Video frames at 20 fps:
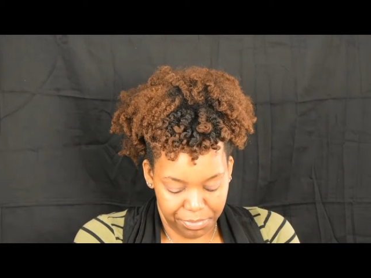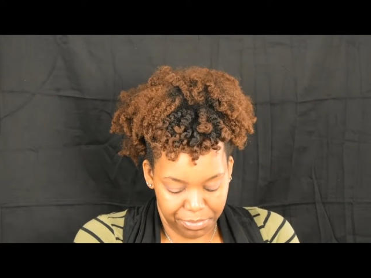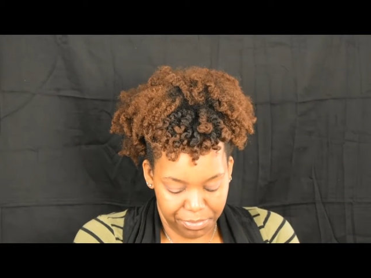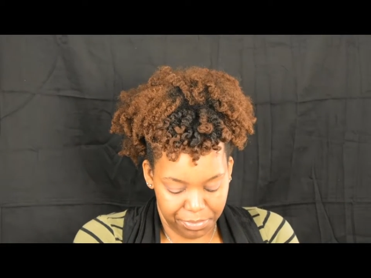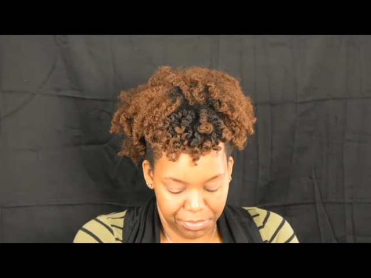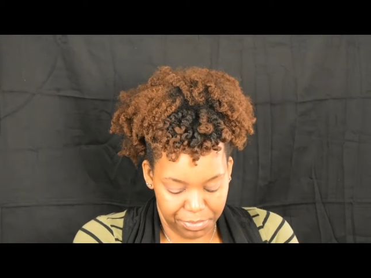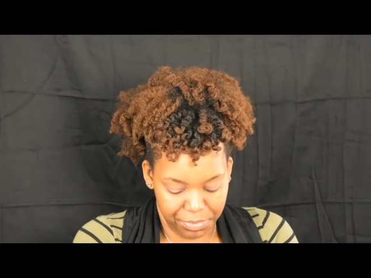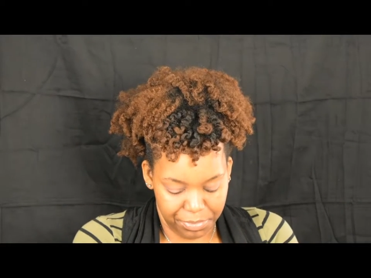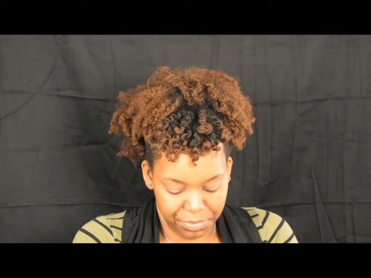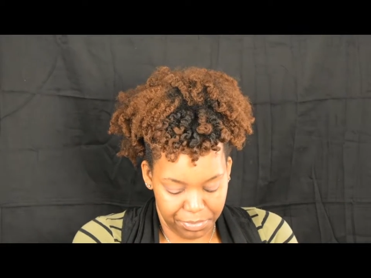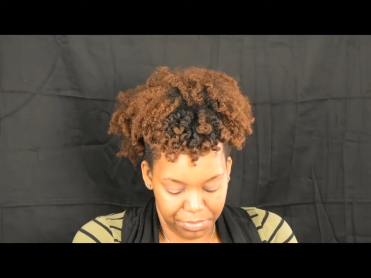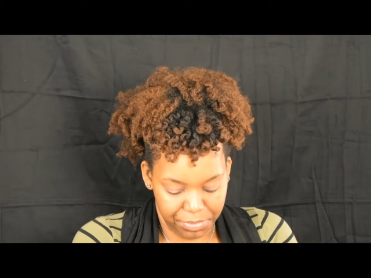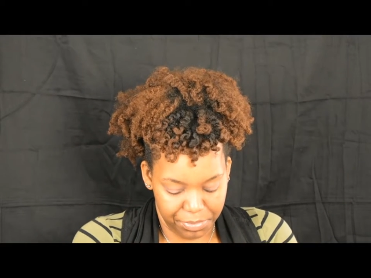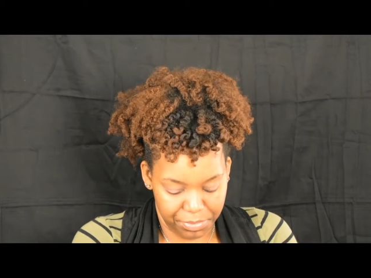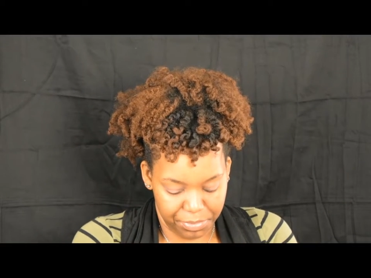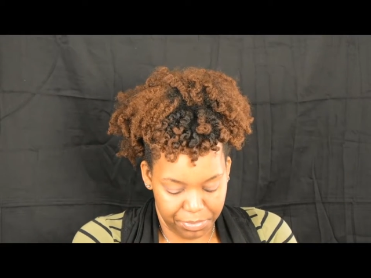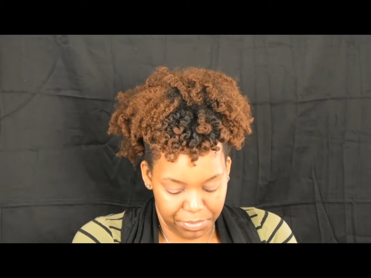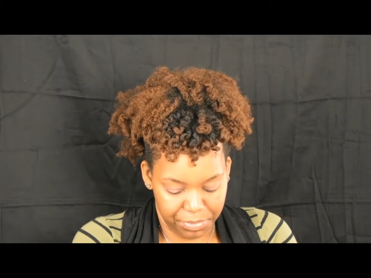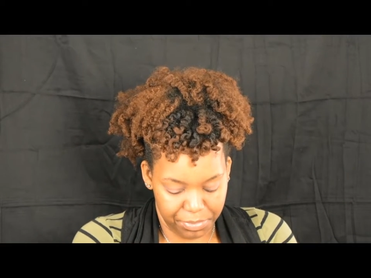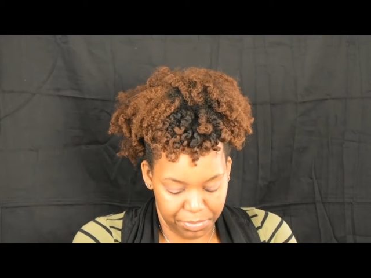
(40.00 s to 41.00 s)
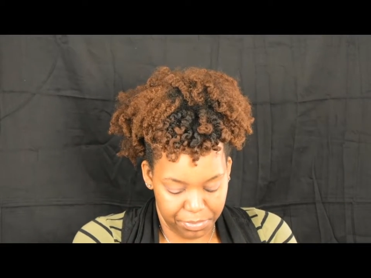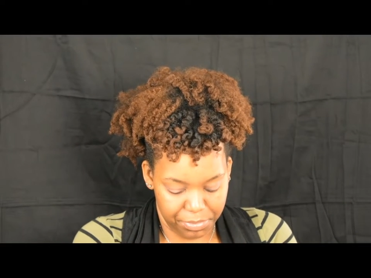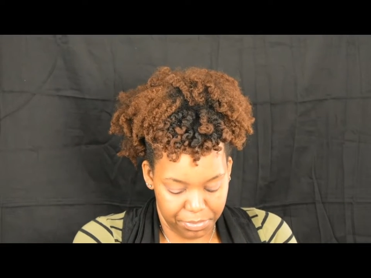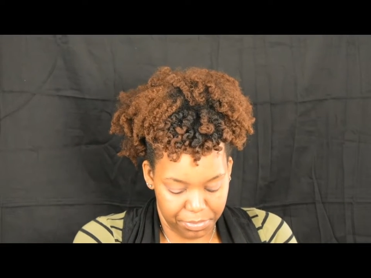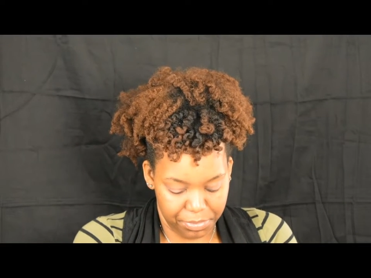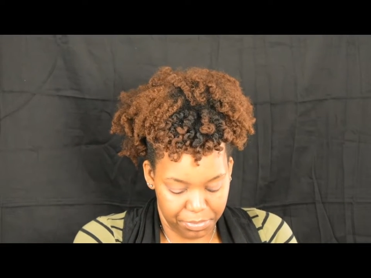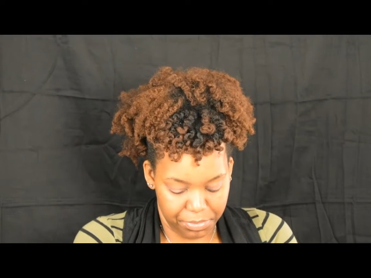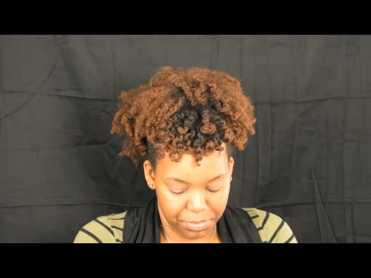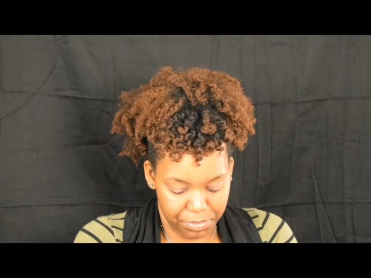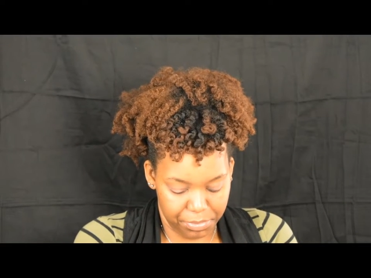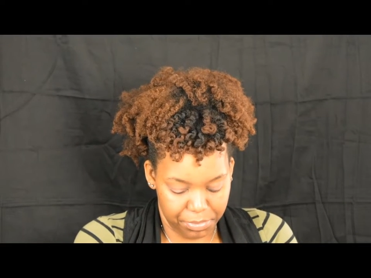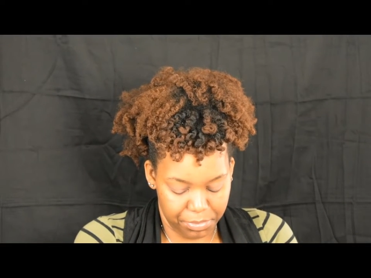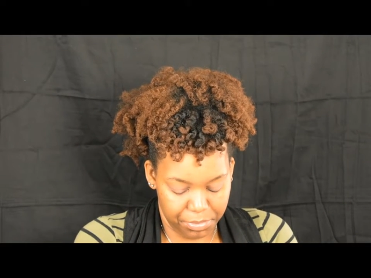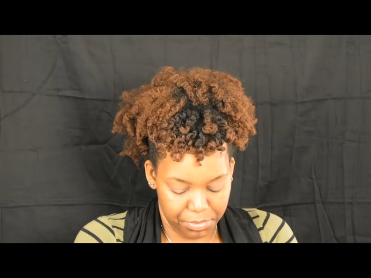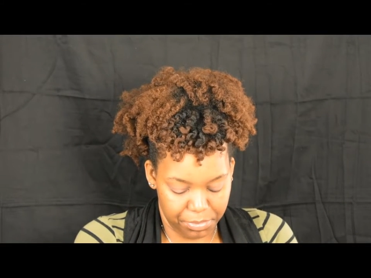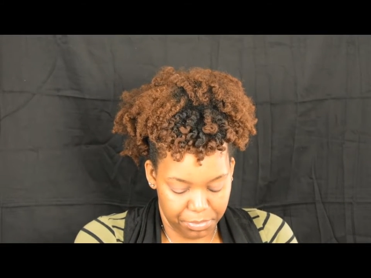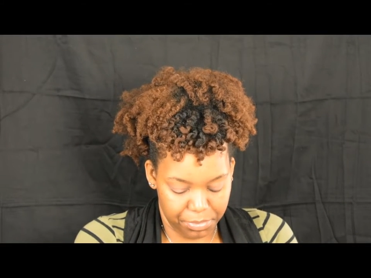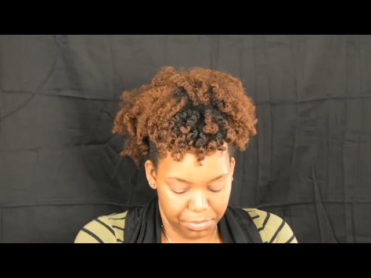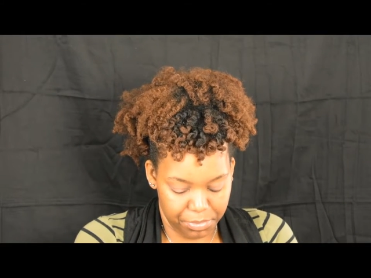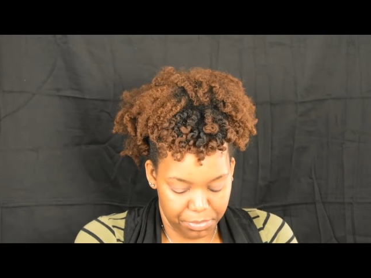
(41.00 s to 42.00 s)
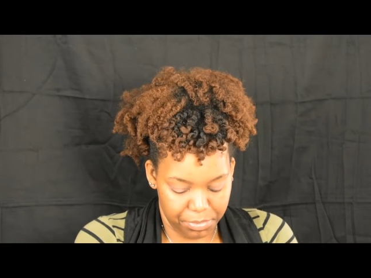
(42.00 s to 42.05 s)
(no one is talking)